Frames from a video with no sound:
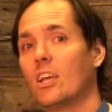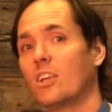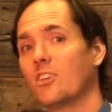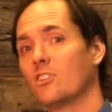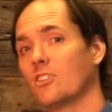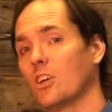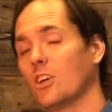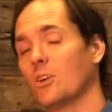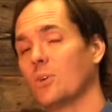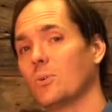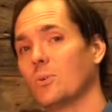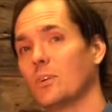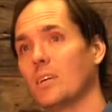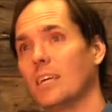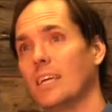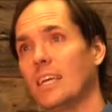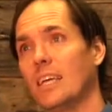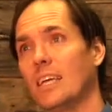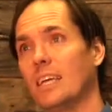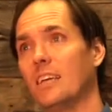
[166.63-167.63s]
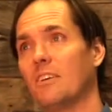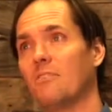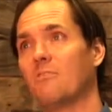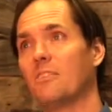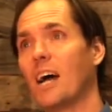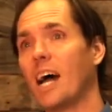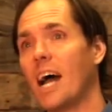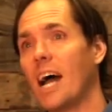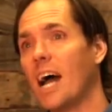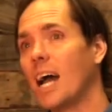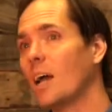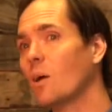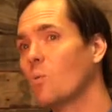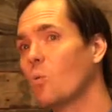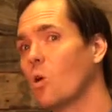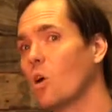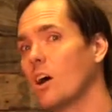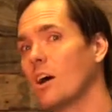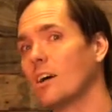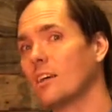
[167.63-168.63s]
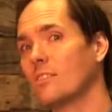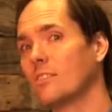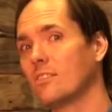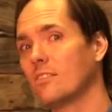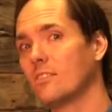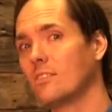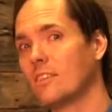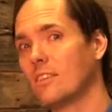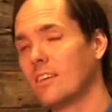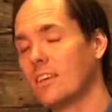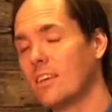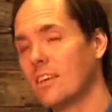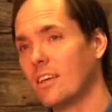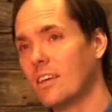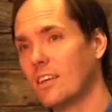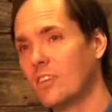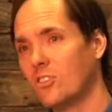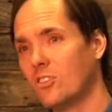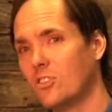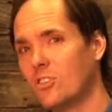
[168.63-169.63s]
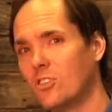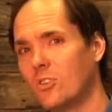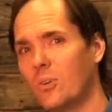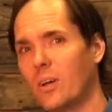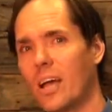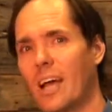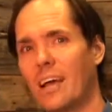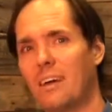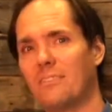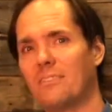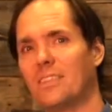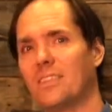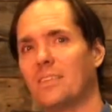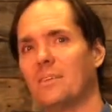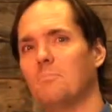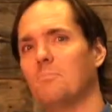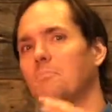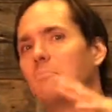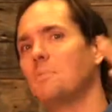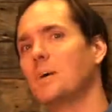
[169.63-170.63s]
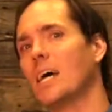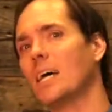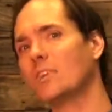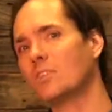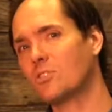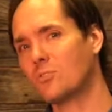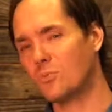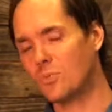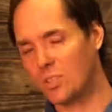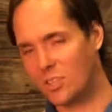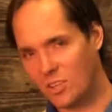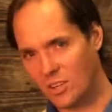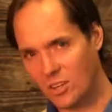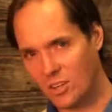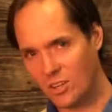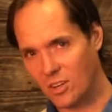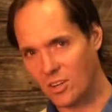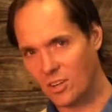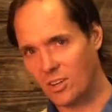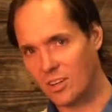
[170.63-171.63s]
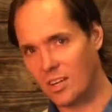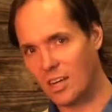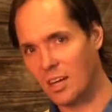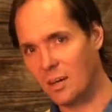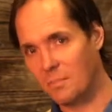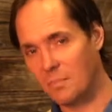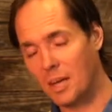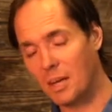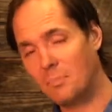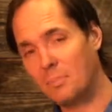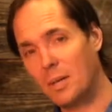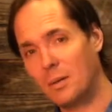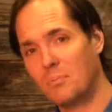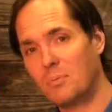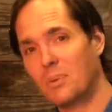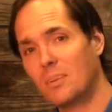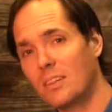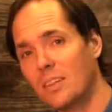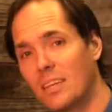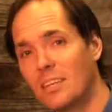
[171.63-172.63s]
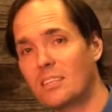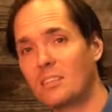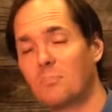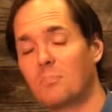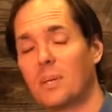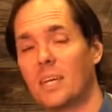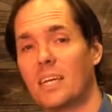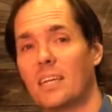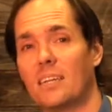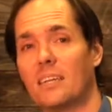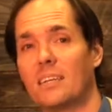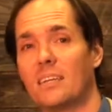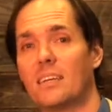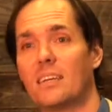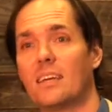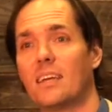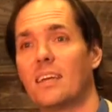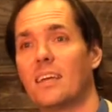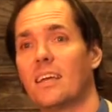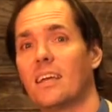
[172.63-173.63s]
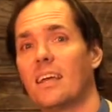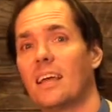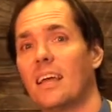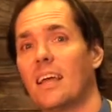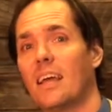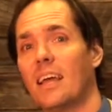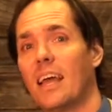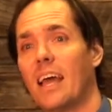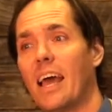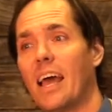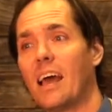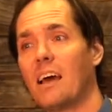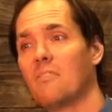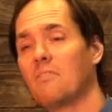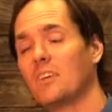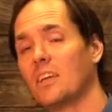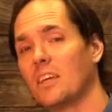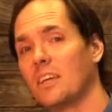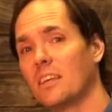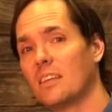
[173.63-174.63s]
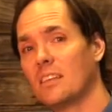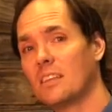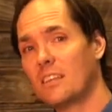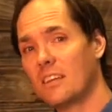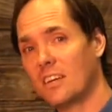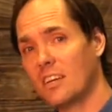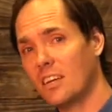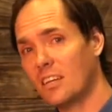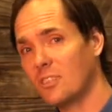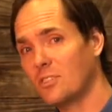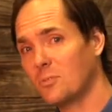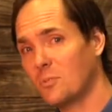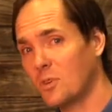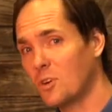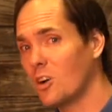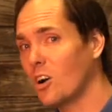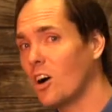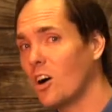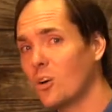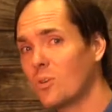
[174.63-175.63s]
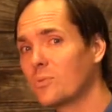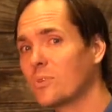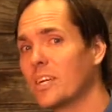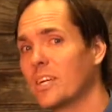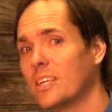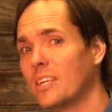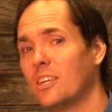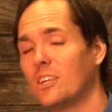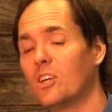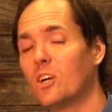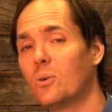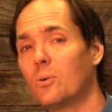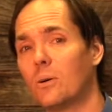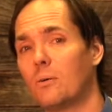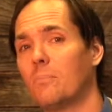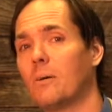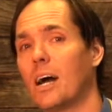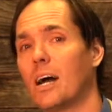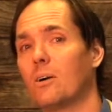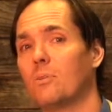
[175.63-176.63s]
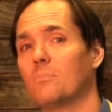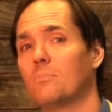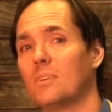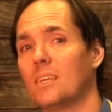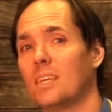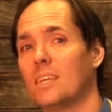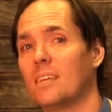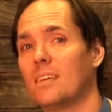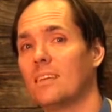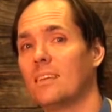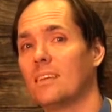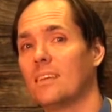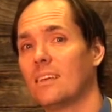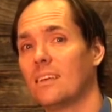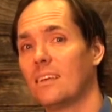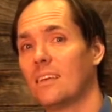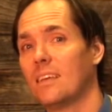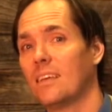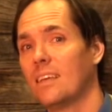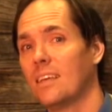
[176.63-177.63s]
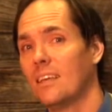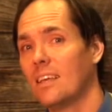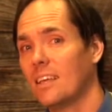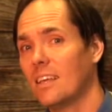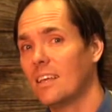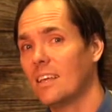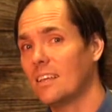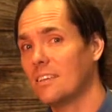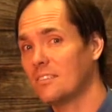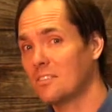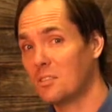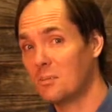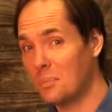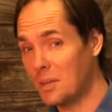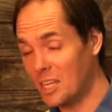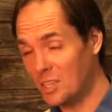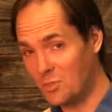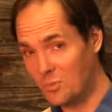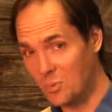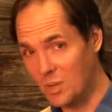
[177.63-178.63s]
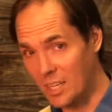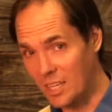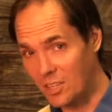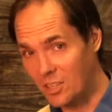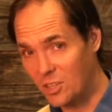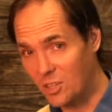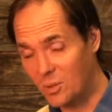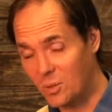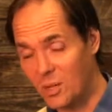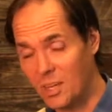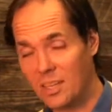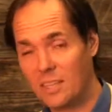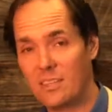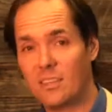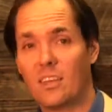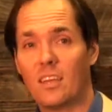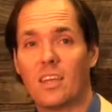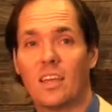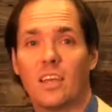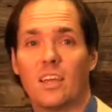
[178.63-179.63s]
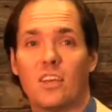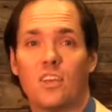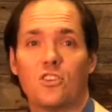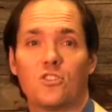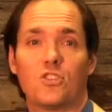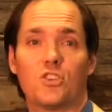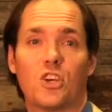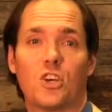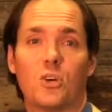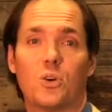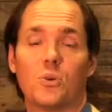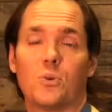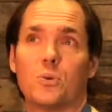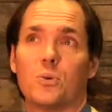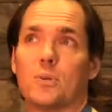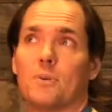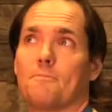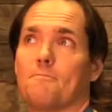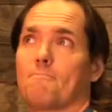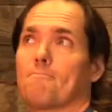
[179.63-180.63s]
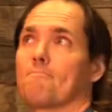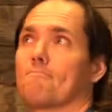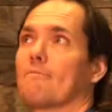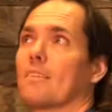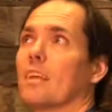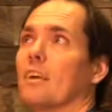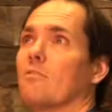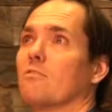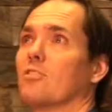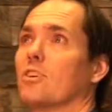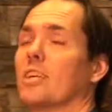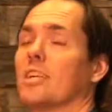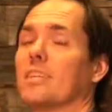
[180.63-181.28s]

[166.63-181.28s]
So if I want to have the best return on my pay-per-click spend, having the customer already know about me is the best way to do it. So, for